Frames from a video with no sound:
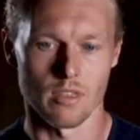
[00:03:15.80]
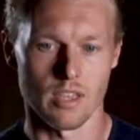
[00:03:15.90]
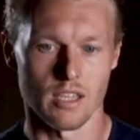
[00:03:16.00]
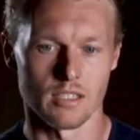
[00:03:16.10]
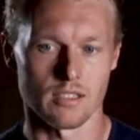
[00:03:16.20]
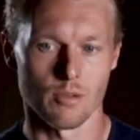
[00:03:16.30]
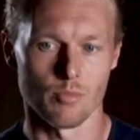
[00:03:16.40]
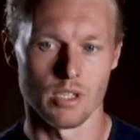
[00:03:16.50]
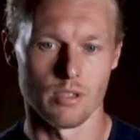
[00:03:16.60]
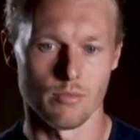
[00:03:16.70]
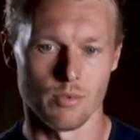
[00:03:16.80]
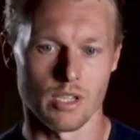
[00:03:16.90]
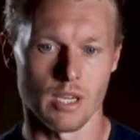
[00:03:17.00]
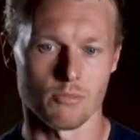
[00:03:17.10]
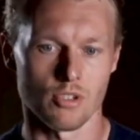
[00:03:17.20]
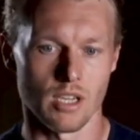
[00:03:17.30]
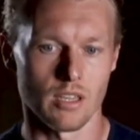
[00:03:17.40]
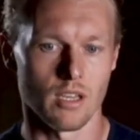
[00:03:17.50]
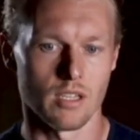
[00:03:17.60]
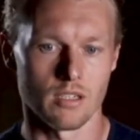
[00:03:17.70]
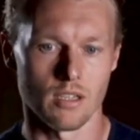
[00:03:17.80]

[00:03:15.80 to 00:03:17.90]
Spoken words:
important thing is that we kept together